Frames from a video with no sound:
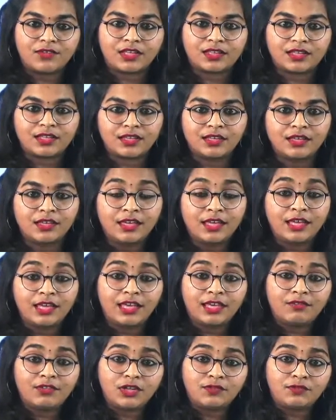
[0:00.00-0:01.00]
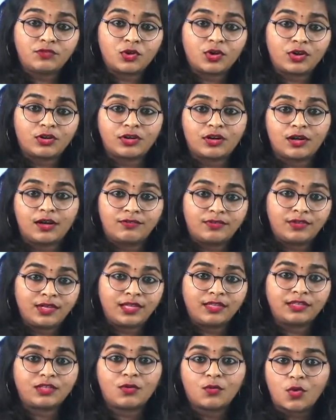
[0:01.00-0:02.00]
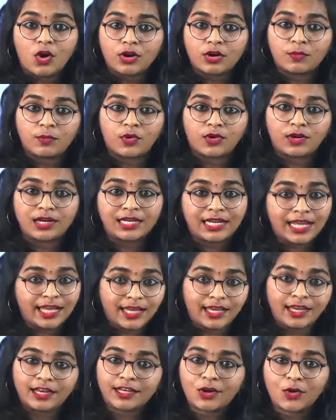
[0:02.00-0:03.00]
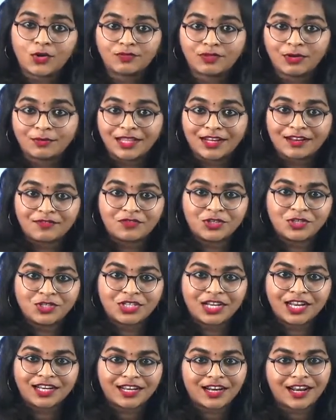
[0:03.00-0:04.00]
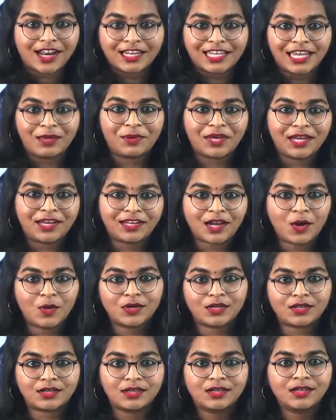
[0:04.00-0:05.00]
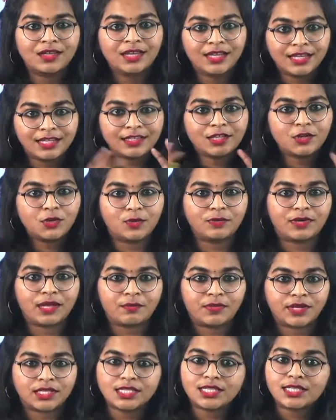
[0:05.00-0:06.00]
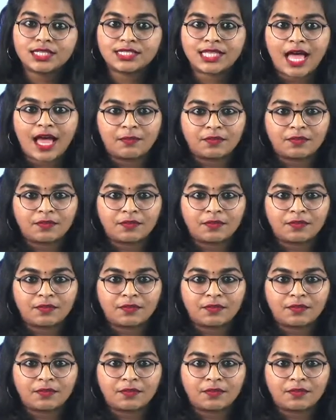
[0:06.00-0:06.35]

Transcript: Even if you are filling the water bottle, taking it out from the refrigerator and keeping it out in the room temperature, this happens.